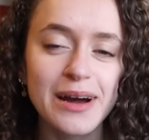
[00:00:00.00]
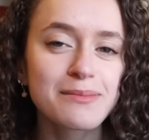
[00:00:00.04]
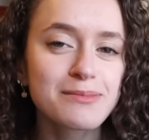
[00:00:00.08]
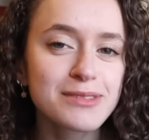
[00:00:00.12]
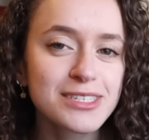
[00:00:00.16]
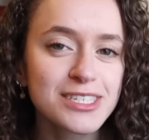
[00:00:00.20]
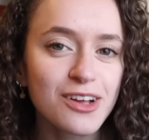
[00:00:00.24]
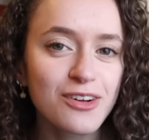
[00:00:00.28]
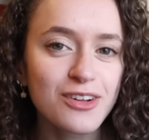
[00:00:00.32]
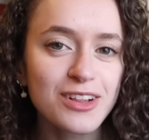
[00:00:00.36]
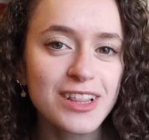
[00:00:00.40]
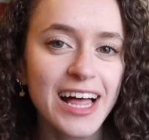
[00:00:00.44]
I'm
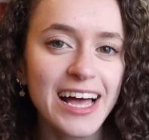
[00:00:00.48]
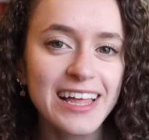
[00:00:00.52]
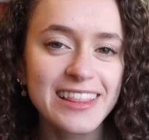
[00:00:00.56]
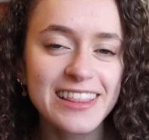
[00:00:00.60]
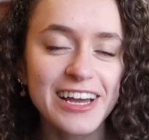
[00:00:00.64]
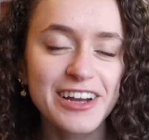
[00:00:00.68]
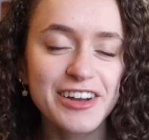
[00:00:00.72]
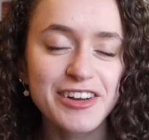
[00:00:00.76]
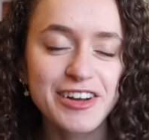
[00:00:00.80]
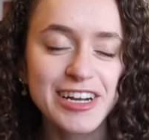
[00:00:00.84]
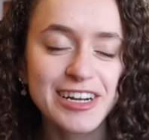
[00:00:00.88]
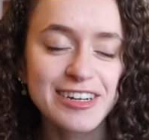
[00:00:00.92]
so glad
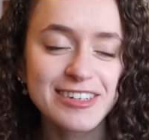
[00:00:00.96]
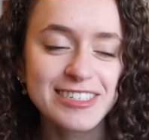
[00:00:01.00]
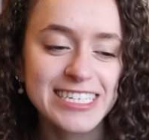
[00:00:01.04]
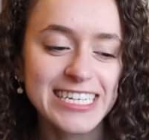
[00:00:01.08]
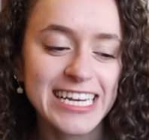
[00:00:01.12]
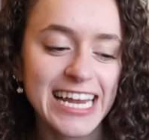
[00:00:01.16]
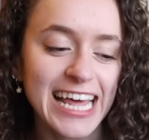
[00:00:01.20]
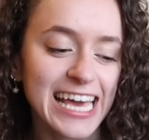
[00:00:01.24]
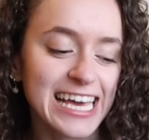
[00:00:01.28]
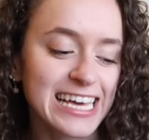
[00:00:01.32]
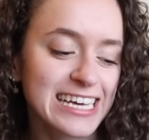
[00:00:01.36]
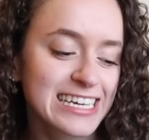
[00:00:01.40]
that you're here
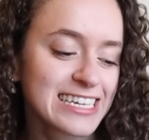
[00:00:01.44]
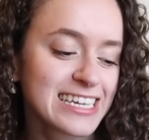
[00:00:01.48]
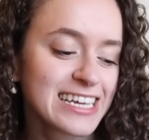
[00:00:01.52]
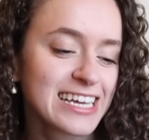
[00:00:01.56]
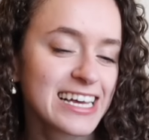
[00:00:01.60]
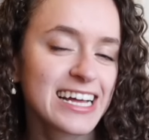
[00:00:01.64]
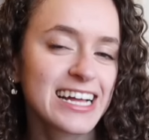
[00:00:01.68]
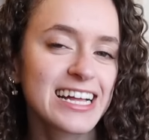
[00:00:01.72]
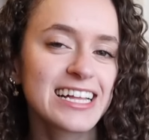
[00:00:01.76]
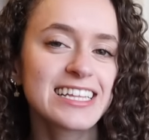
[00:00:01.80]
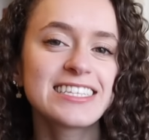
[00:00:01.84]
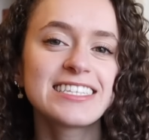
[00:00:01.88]
today.
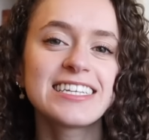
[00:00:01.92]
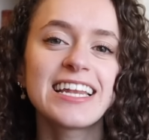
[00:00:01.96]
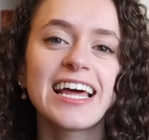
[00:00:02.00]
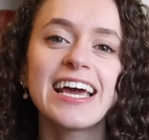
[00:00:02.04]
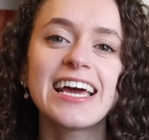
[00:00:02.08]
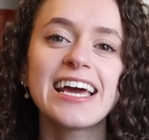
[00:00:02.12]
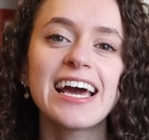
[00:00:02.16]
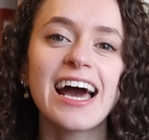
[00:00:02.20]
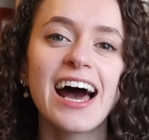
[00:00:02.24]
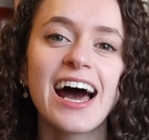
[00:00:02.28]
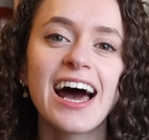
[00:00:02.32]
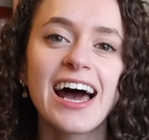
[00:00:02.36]

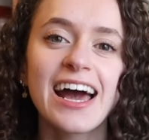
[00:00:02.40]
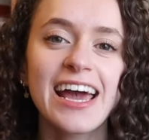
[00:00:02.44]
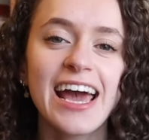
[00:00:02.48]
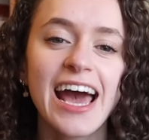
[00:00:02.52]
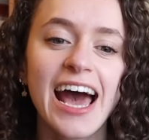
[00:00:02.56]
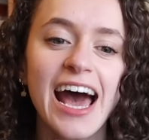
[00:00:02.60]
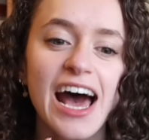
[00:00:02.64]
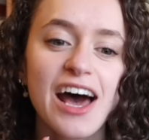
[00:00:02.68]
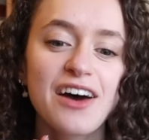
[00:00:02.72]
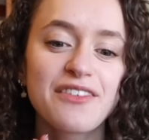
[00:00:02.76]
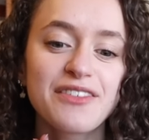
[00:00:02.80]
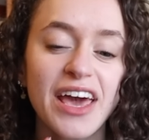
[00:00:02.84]
Today I
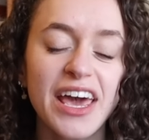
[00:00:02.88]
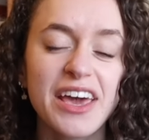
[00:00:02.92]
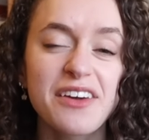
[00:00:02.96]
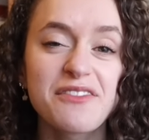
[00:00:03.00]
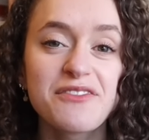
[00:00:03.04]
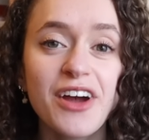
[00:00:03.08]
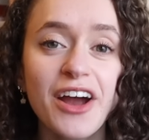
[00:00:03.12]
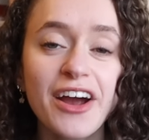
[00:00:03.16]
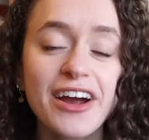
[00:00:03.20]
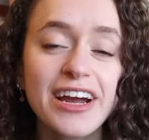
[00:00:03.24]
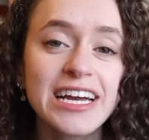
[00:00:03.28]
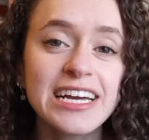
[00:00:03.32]
have a
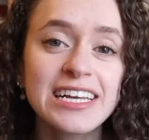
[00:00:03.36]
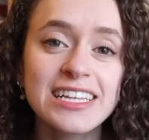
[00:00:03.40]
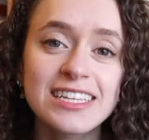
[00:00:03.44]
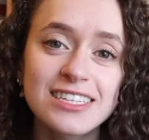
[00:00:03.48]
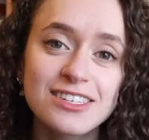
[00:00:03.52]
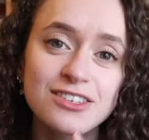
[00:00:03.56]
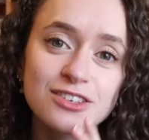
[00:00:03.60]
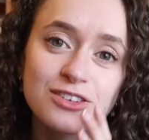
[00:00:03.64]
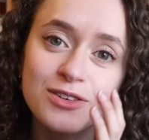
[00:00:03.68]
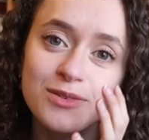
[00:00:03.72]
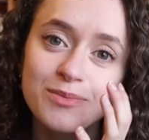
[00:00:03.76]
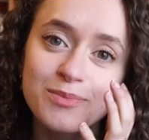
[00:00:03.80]
very
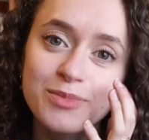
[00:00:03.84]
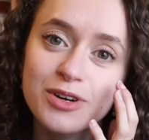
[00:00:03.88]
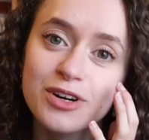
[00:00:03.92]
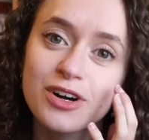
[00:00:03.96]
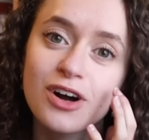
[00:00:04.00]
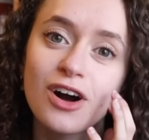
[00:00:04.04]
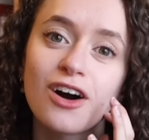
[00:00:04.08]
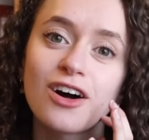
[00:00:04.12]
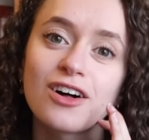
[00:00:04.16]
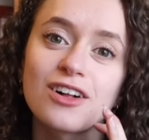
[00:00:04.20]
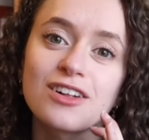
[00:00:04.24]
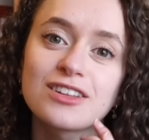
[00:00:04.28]
little book
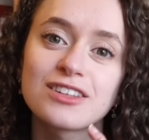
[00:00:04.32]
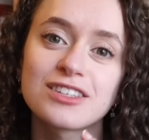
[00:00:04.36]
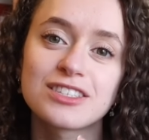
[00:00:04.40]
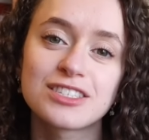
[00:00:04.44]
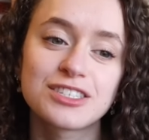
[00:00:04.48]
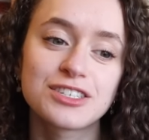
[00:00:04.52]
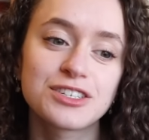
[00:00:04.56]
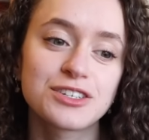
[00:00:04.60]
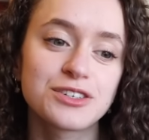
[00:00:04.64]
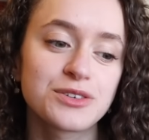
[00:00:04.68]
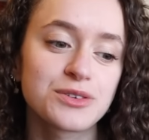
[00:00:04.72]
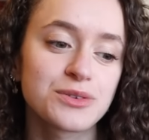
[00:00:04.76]
haul
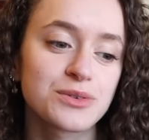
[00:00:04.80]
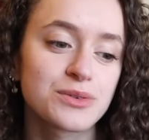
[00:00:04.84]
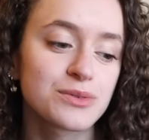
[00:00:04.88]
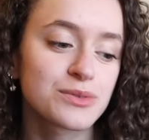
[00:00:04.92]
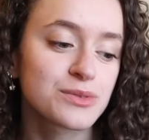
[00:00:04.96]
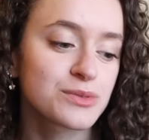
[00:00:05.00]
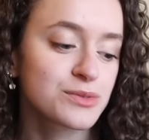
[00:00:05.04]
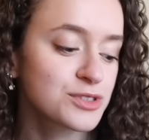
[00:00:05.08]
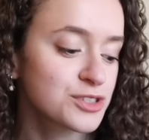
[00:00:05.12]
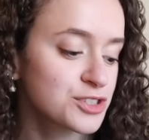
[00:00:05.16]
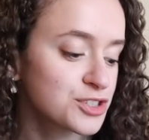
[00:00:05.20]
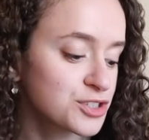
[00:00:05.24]

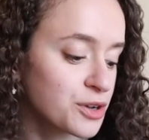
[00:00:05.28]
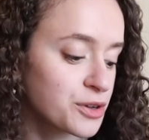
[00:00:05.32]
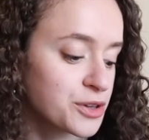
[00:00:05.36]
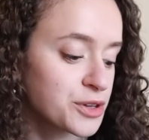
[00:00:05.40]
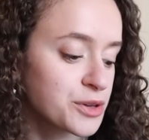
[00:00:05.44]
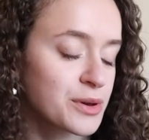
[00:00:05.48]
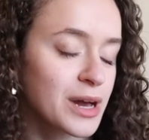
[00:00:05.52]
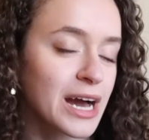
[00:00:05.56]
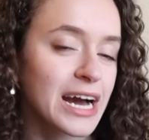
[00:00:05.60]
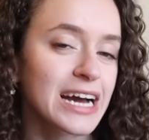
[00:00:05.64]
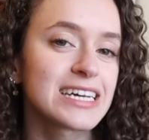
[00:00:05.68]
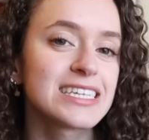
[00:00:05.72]
to show
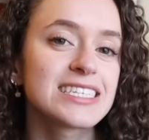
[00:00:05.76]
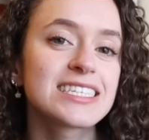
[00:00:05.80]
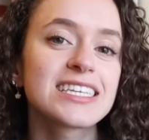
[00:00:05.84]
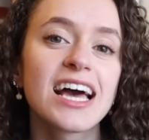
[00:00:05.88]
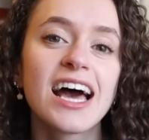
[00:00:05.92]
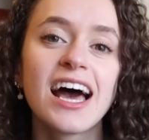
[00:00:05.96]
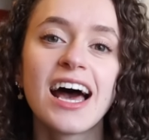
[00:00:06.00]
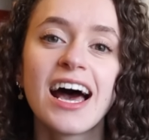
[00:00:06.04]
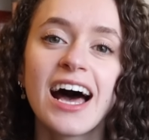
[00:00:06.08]
you guys.